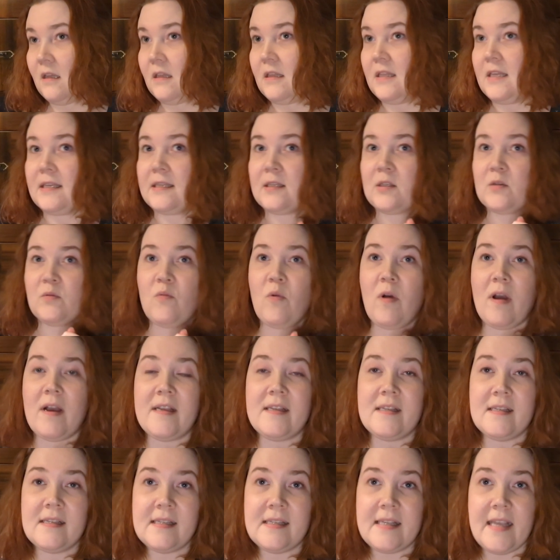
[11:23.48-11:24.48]
This
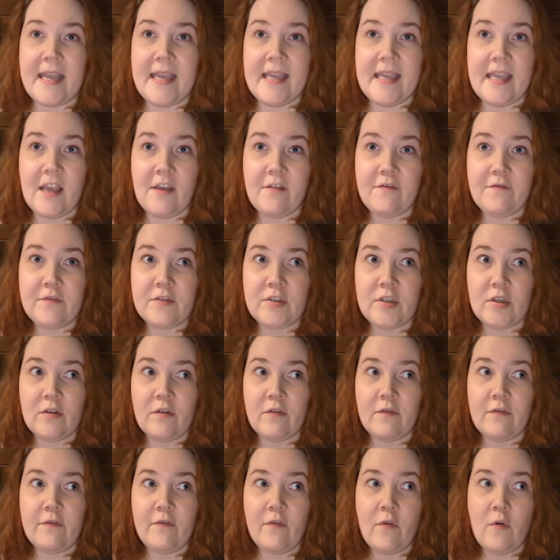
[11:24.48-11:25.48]
was a gift
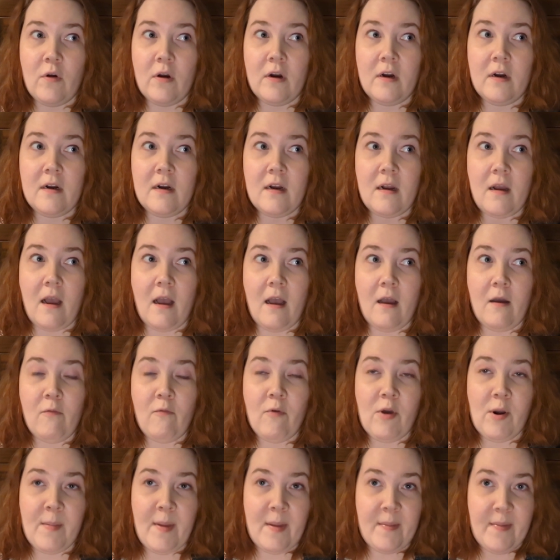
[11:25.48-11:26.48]
for
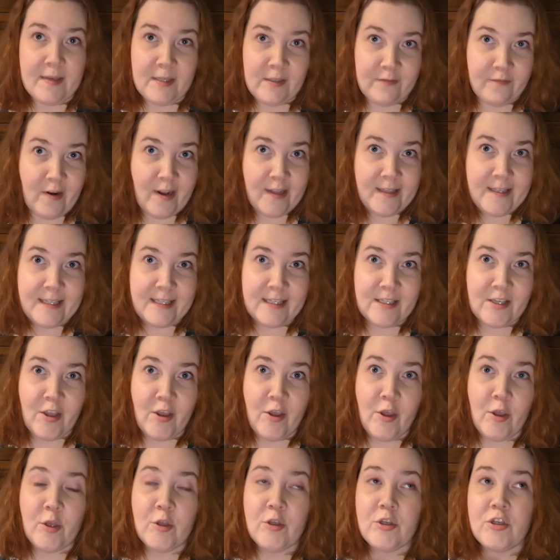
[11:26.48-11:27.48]
one of my best friends.
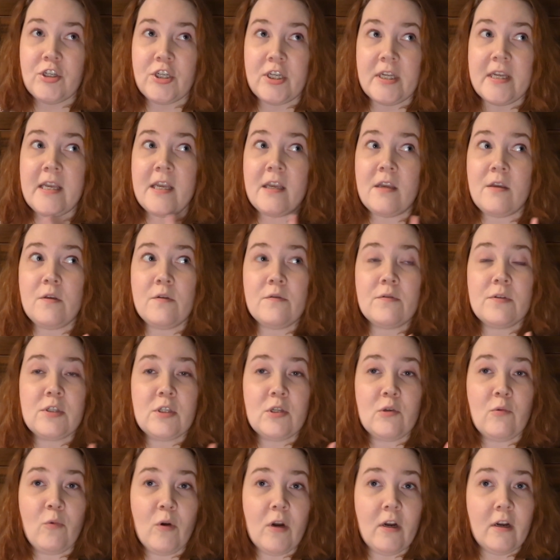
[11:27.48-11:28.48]
She used
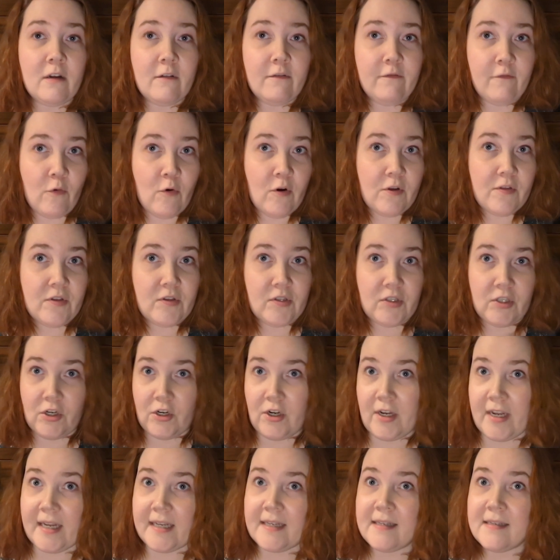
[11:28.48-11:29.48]
to work for the
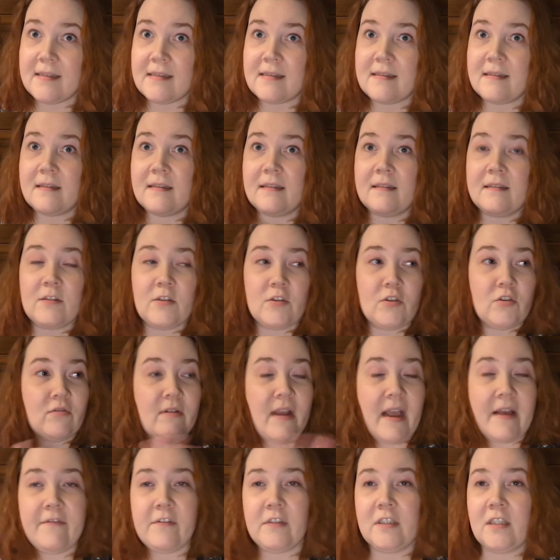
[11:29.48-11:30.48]
circus,
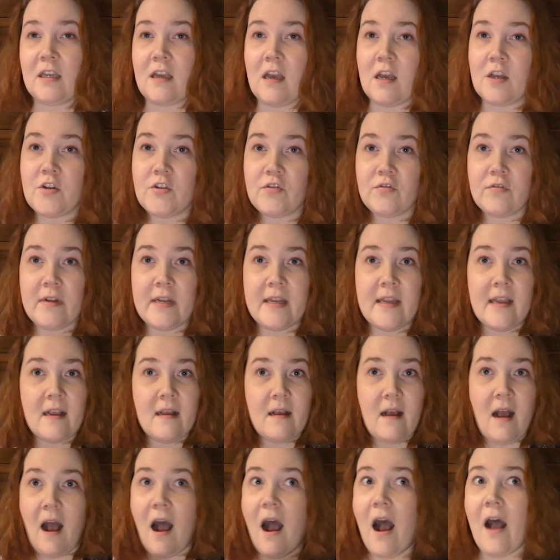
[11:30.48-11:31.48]
traveled the country
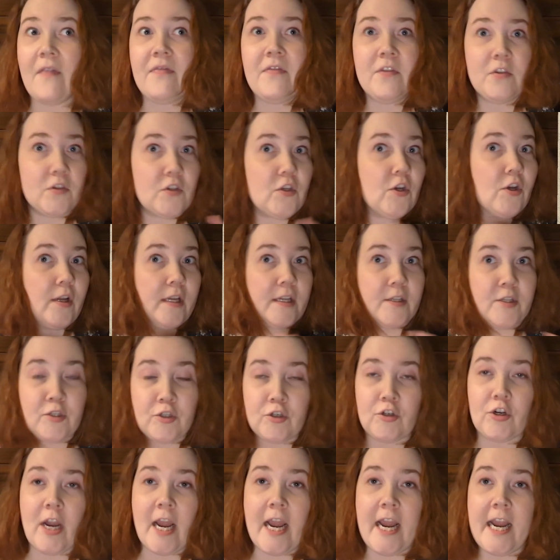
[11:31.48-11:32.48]
on the circus
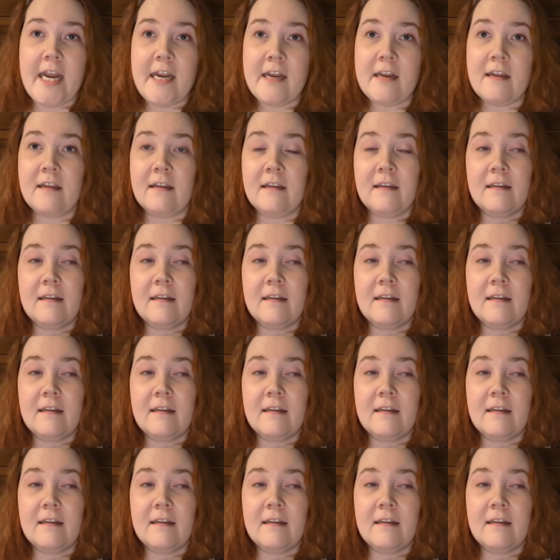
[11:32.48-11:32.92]
train,